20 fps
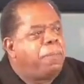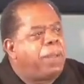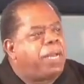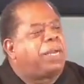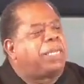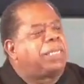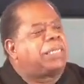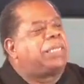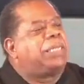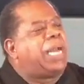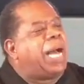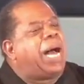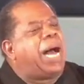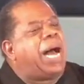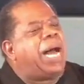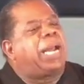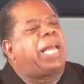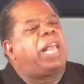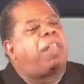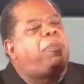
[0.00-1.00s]
because
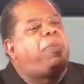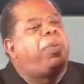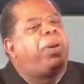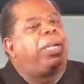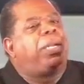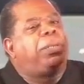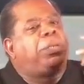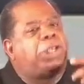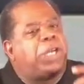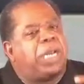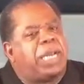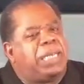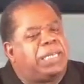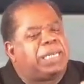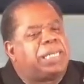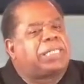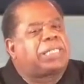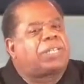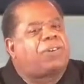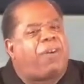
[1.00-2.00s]
God has put
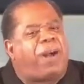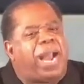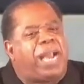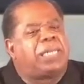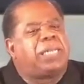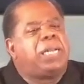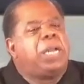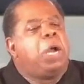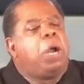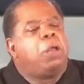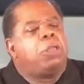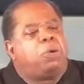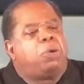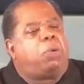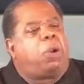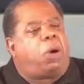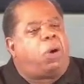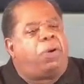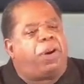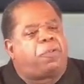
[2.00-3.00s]
Jesus Christ
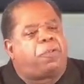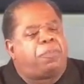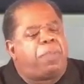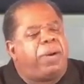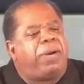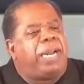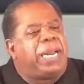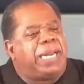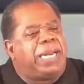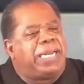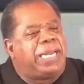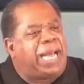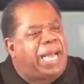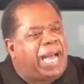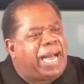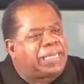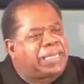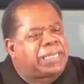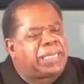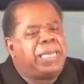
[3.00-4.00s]
through the Holy Spirit in
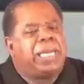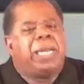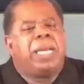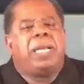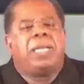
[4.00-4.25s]
us